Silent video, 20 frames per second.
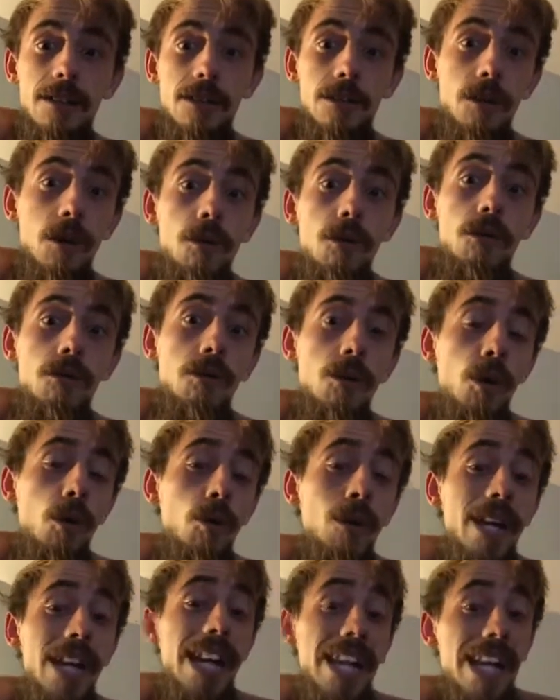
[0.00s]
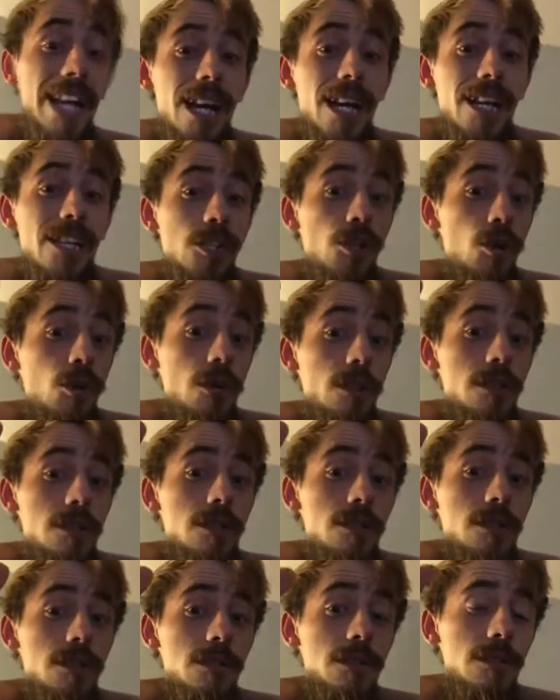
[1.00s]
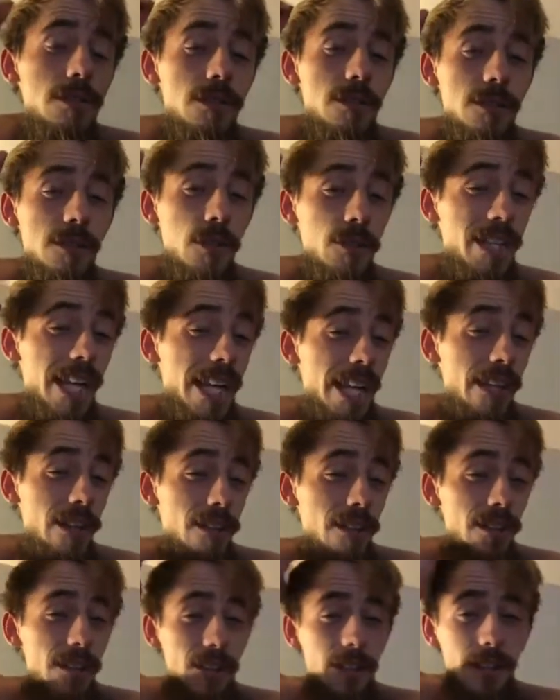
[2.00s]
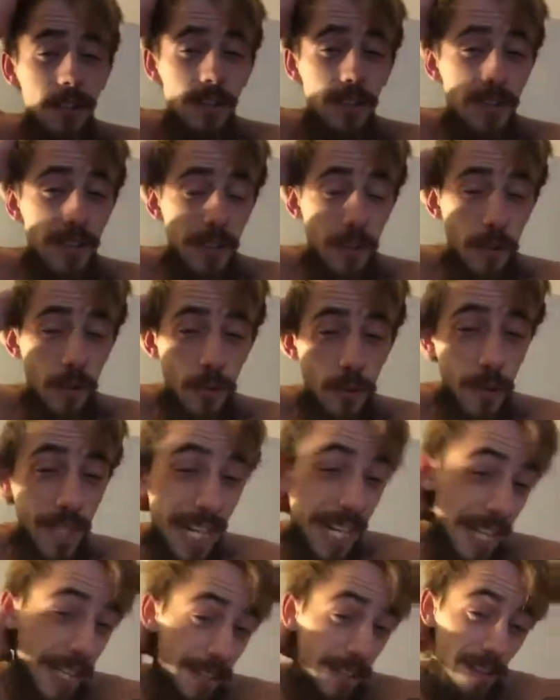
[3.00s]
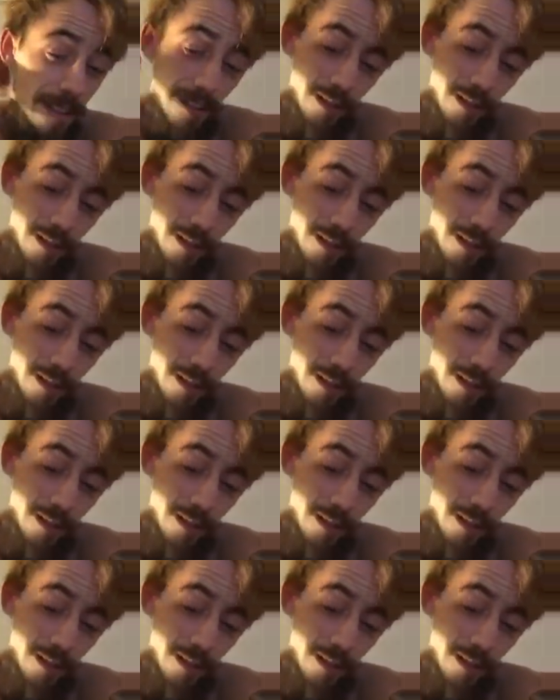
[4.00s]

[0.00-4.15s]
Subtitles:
Go get it. It's yours. Go take it. You just have to go get it.